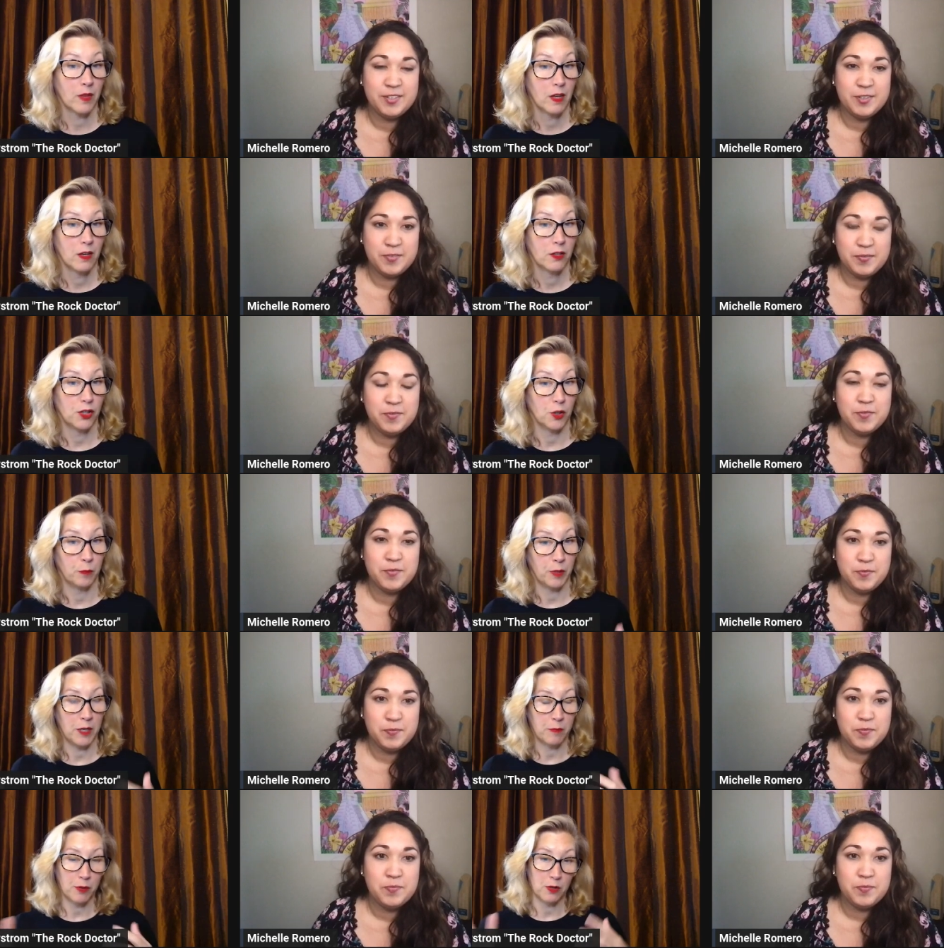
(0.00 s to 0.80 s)
Speaker 1: So
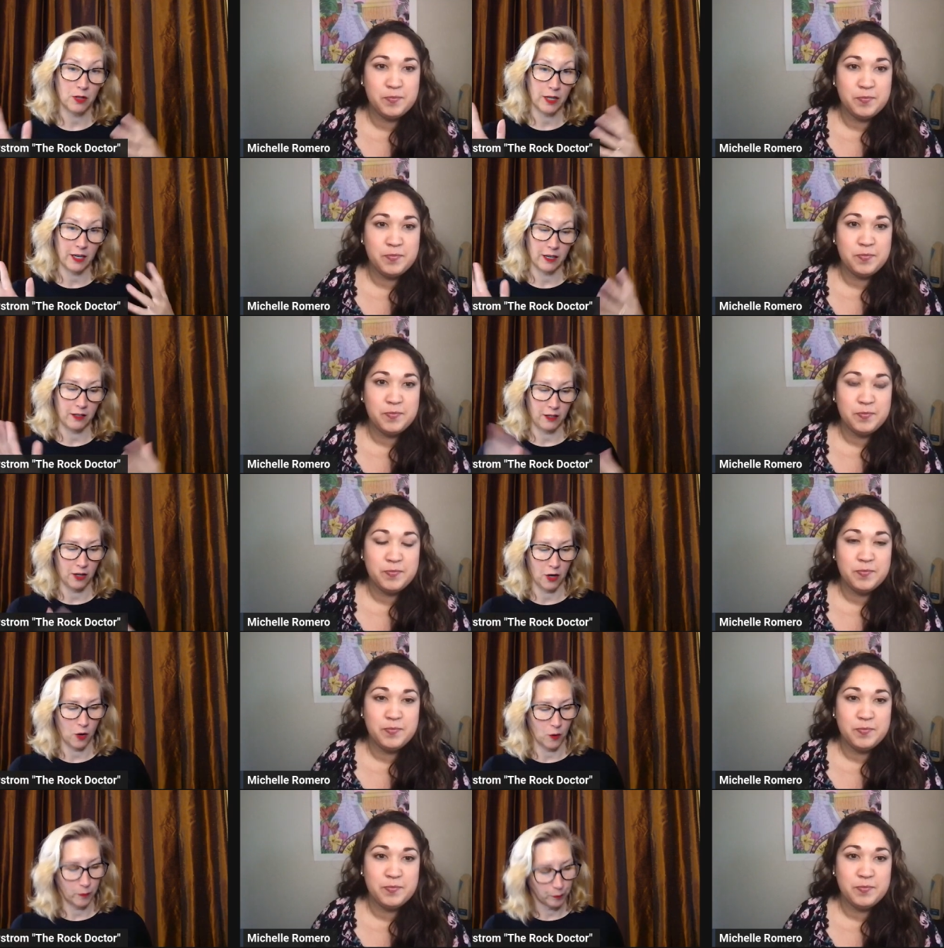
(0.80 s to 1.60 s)
people in you
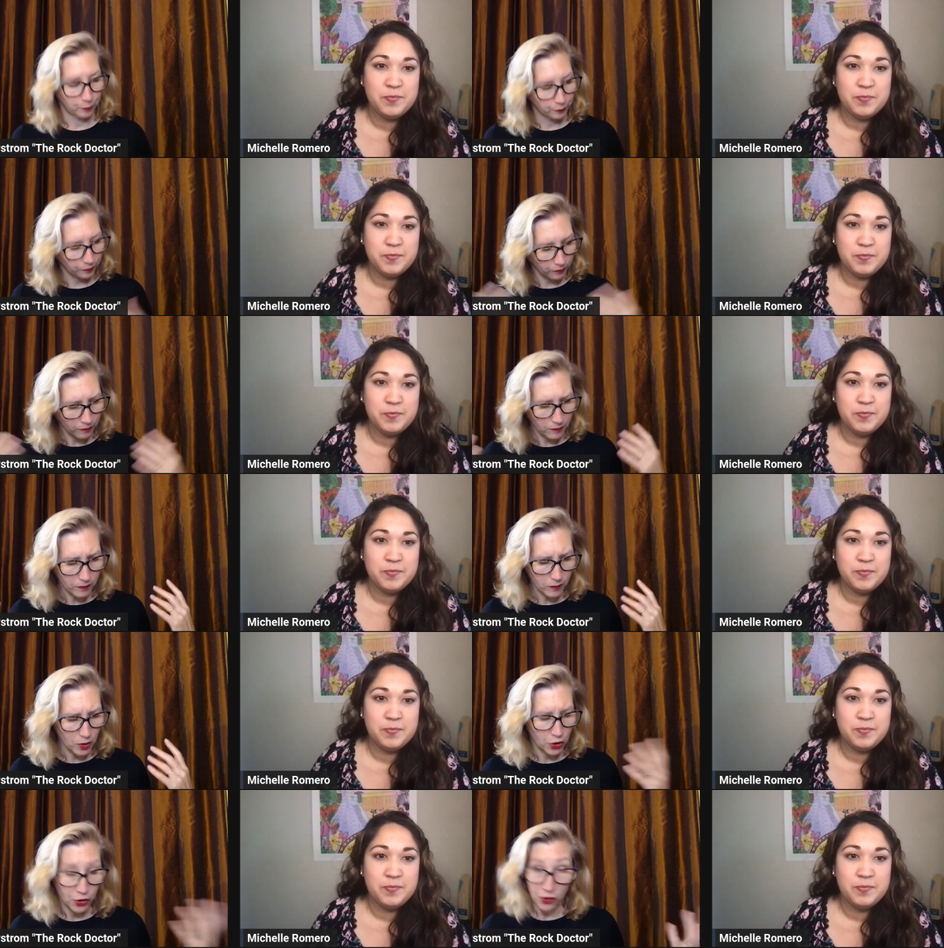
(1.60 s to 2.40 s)
know
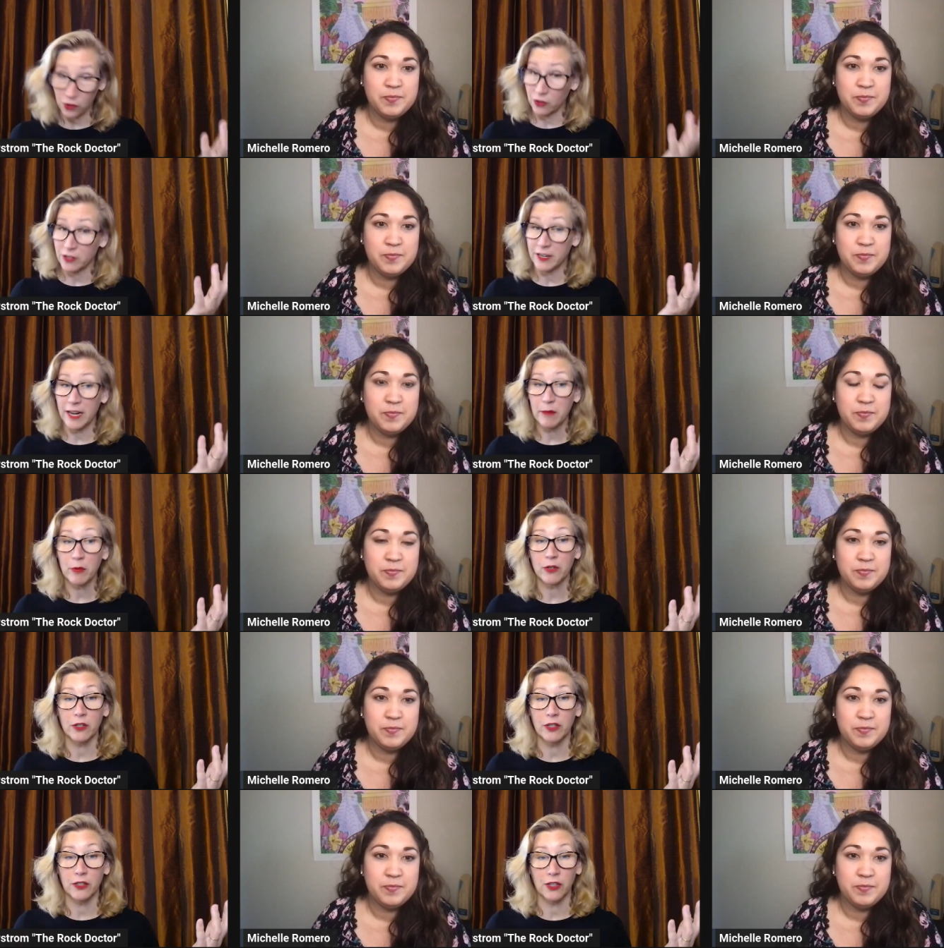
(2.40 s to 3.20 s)
certain
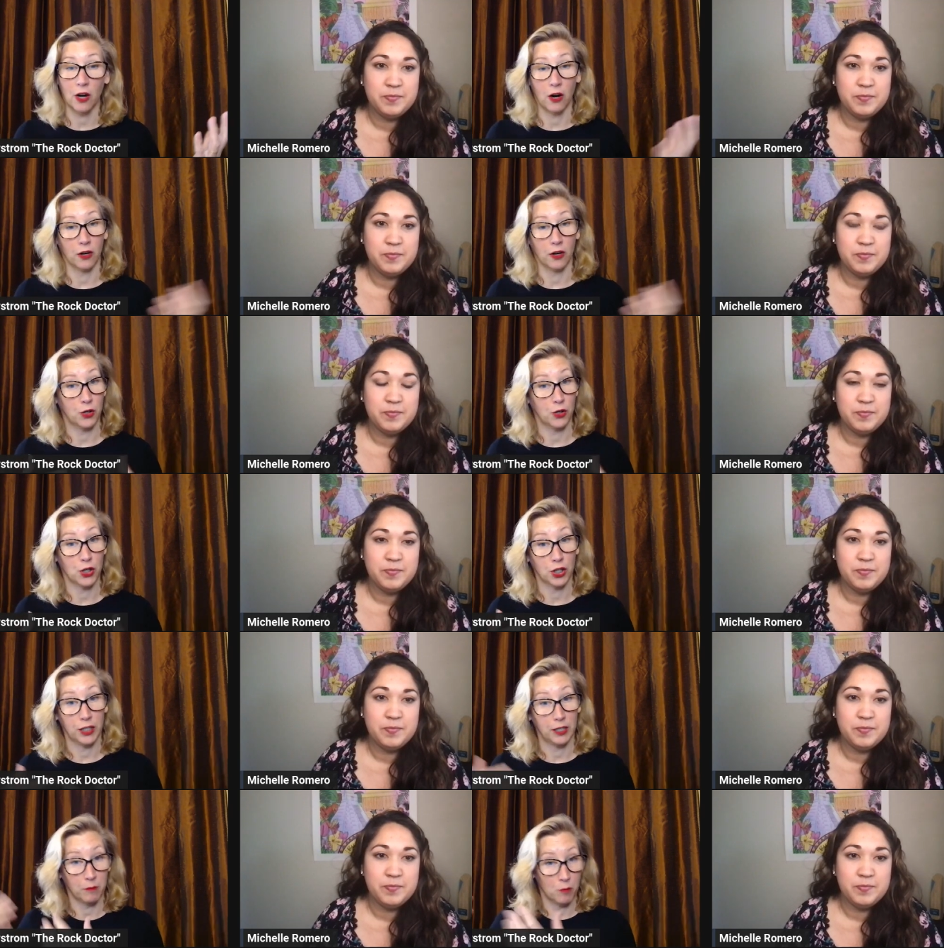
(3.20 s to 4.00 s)
neighborhoods are
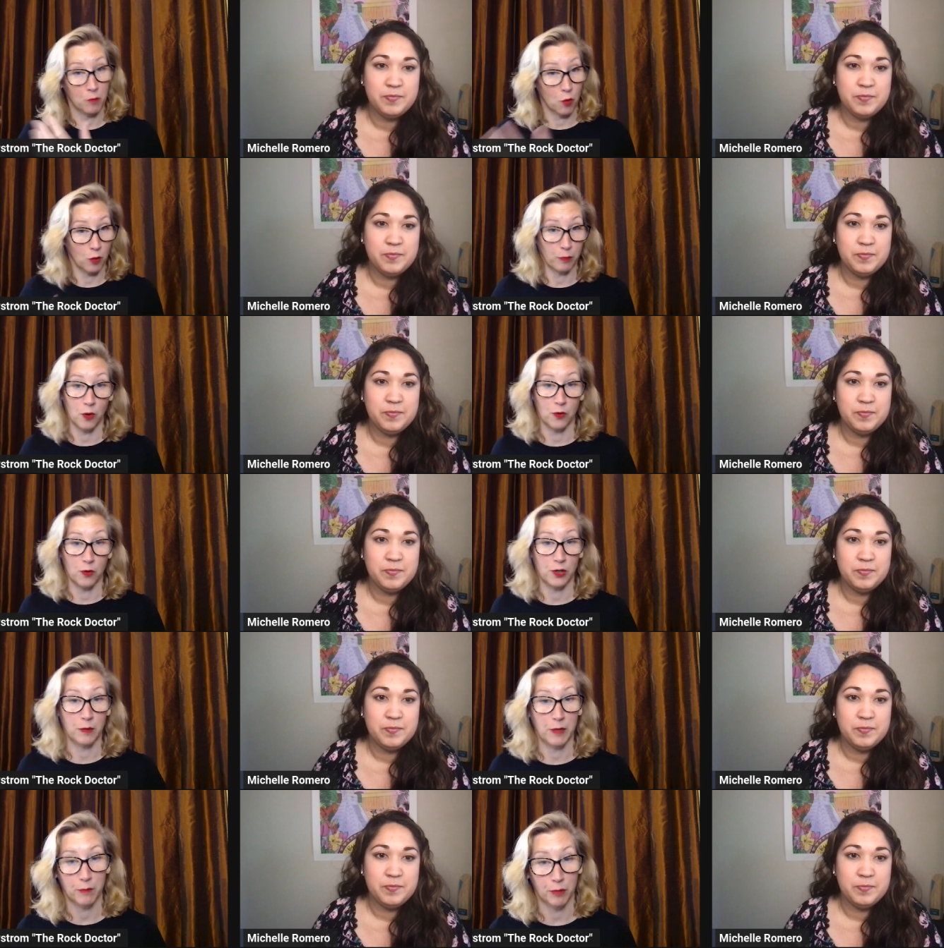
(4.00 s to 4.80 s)
usually more prone to
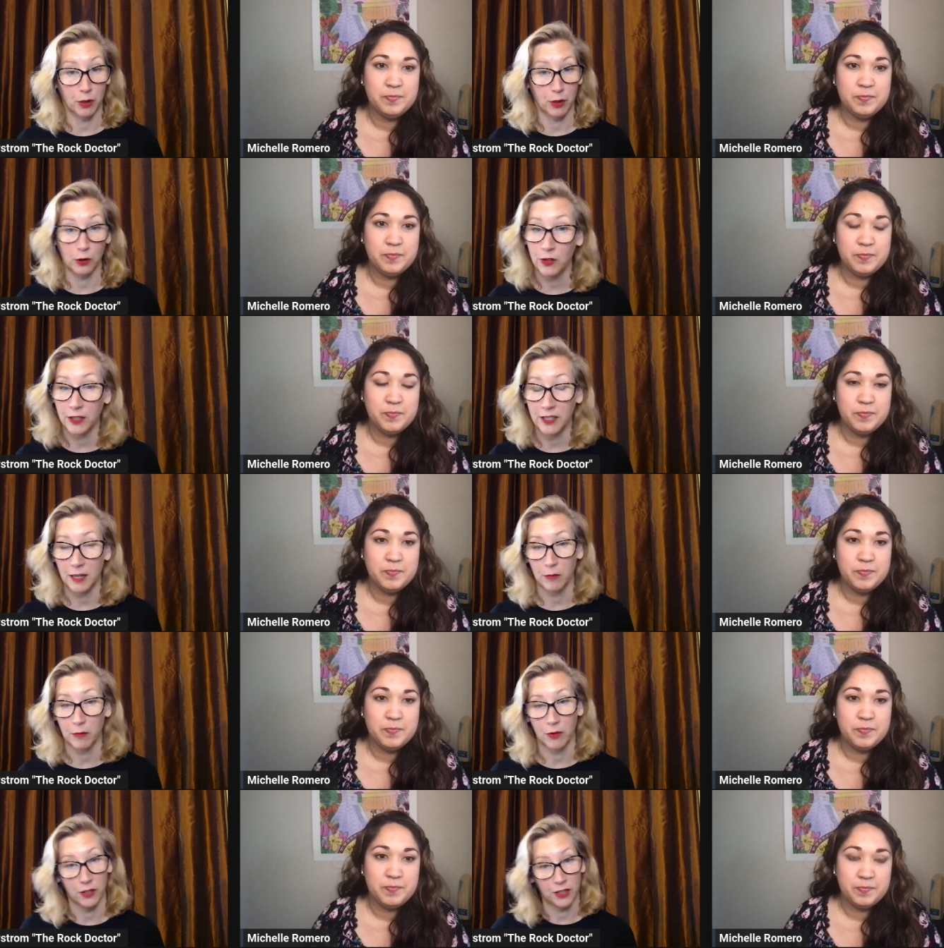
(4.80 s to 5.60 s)
be in polluted
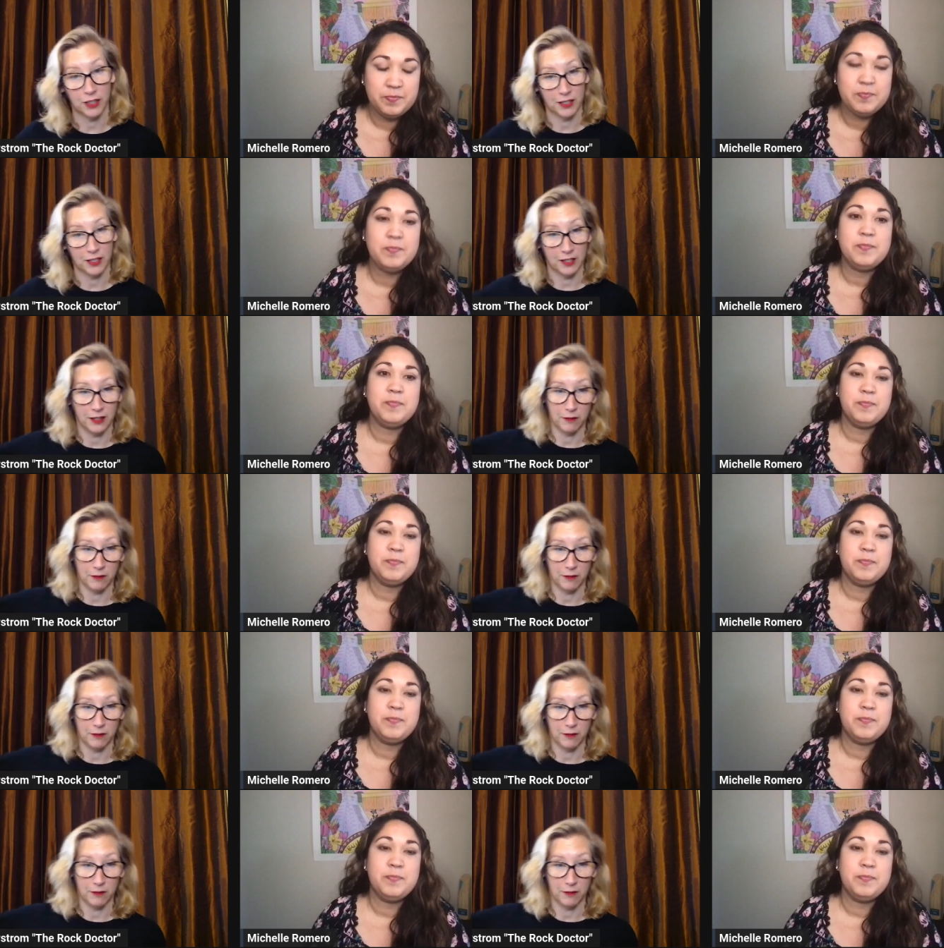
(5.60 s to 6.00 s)
neighborhoods and in